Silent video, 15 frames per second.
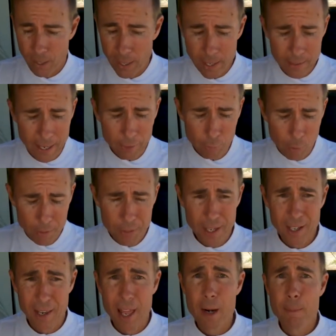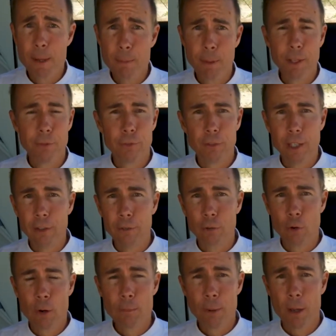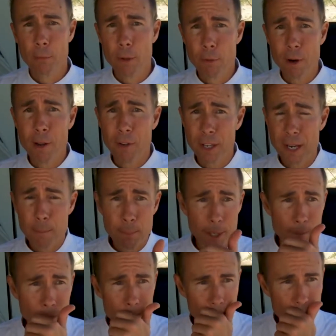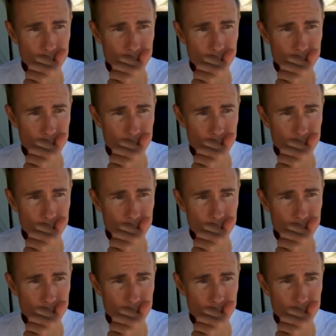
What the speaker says: And that's one thing a lot of people, they scrimp on when they're out camping.